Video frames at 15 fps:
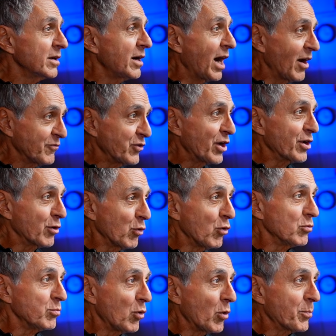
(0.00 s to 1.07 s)
I've done an
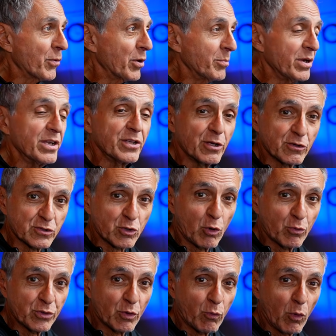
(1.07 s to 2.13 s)
old Mopar many years ago
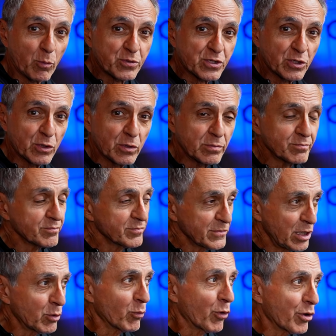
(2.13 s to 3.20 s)
with a rope seal.
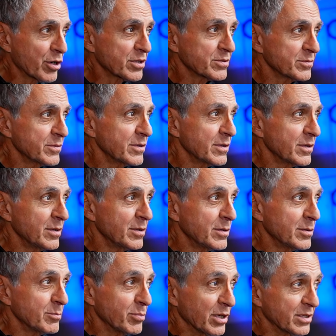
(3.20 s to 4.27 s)
It worked.
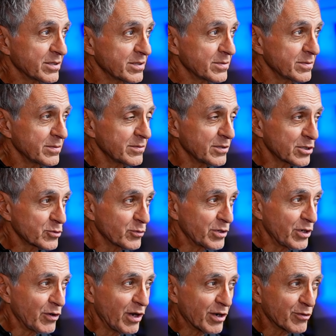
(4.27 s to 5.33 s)
But this one
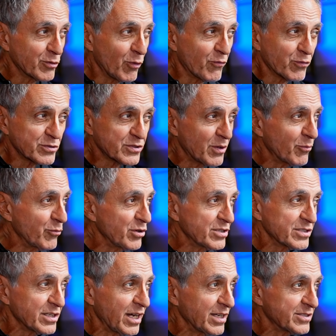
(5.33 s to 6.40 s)
here, I don't know, for some
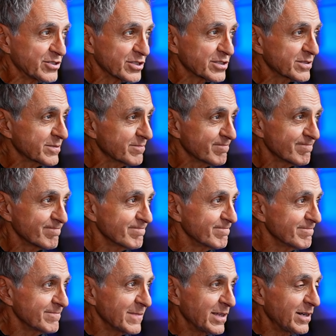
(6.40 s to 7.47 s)
reason, I
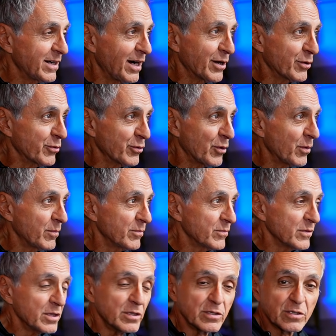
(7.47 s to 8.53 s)
don't know.
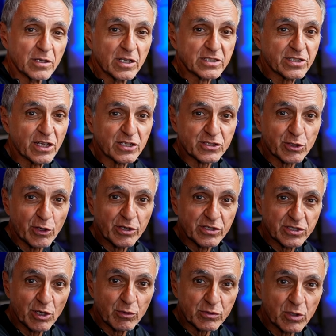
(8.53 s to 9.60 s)
Let's get it started,
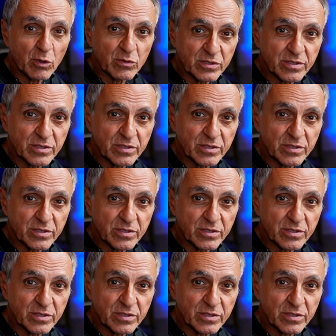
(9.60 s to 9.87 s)
see how it goes.